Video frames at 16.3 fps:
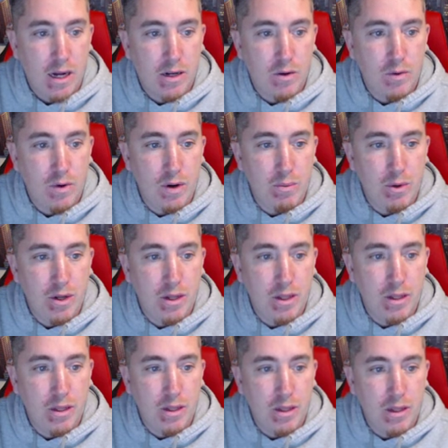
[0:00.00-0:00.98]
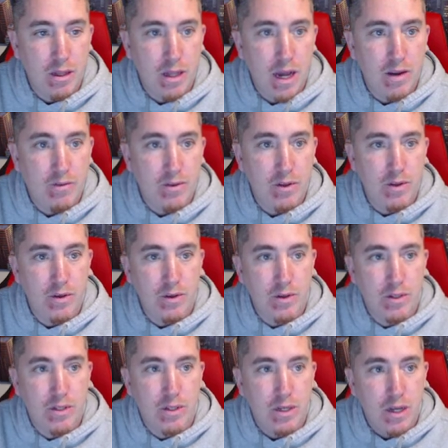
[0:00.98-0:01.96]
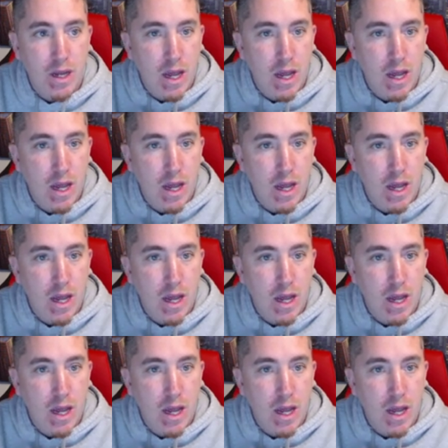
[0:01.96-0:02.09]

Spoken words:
Caribbean Life News.